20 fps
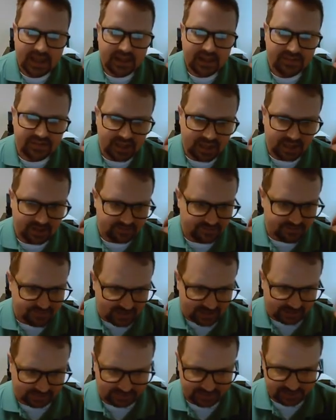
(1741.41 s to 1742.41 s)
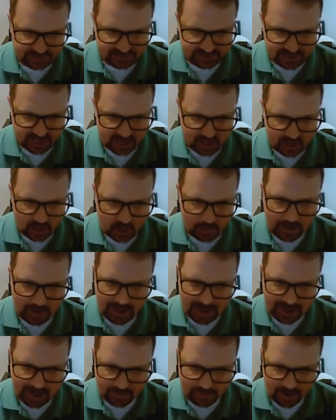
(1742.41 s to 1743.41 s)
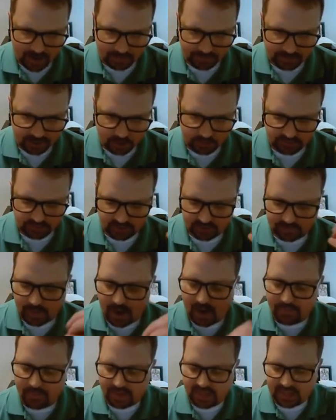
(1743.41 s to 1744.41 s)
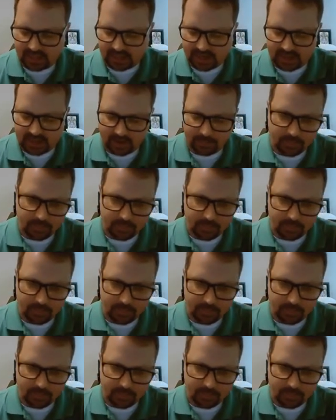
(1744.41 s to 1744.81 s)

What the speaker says: the infected cell by apoptosis, popping it like a